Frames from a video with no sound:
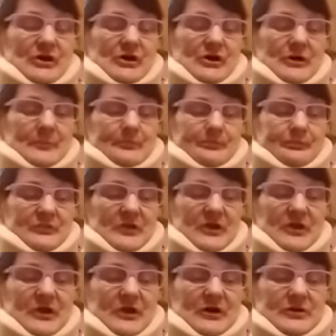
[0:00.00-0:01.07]
Um,
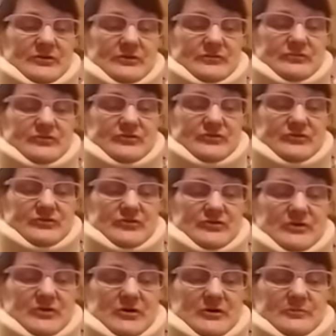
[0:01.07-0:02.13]
and just to
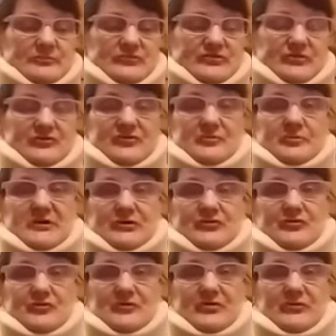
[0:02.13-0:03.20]
um, share some
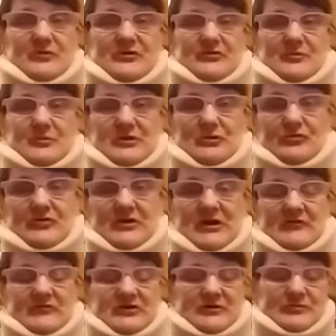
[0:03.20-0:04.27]
pictures with you with some meals that
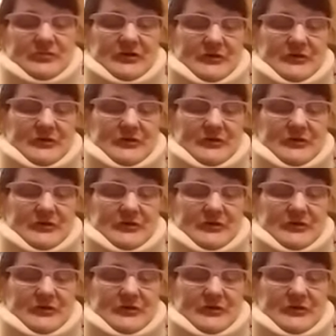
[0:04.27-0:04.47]
I've eaten.